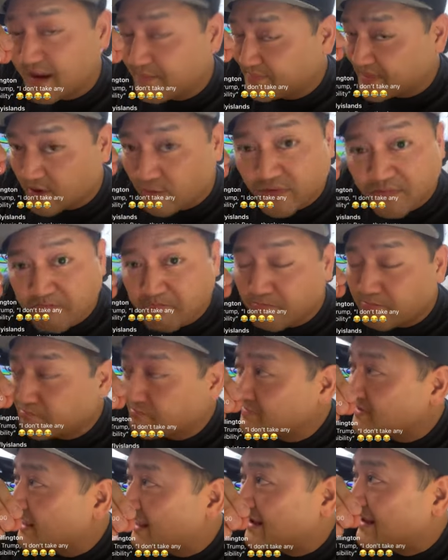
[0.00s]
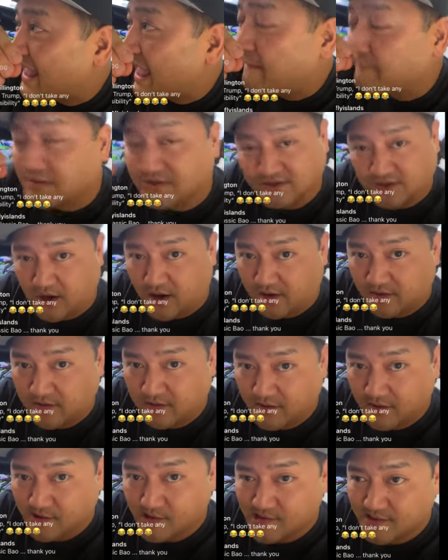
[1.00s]
Same thing with like
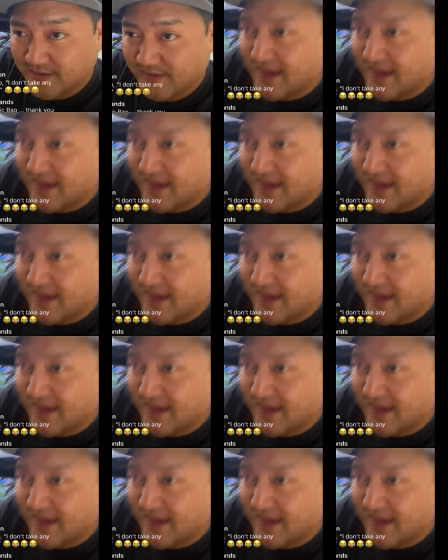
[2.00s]
Amazon.